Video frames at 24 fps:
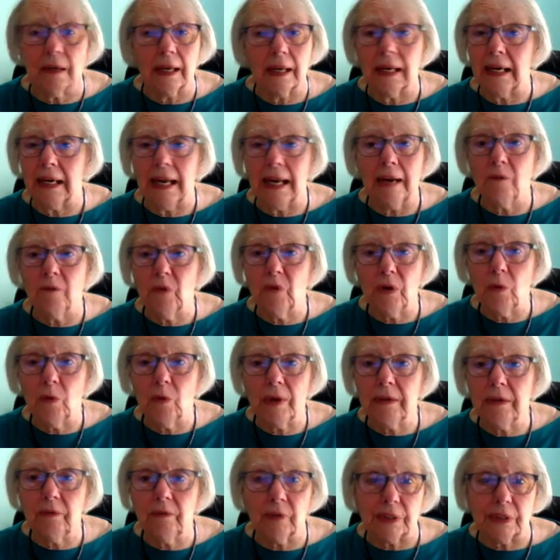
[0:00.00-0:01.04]
And every
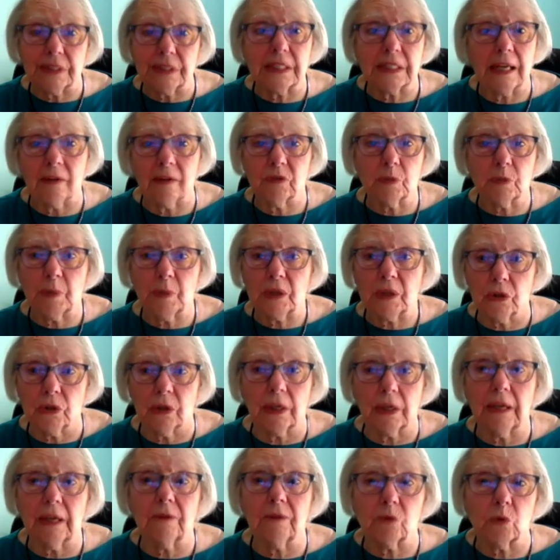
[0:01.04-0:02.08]
one of us have special
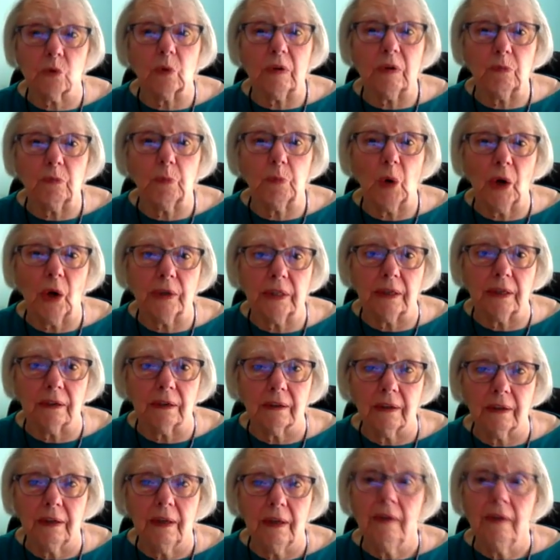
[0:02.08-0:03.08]
gifts we've brought here.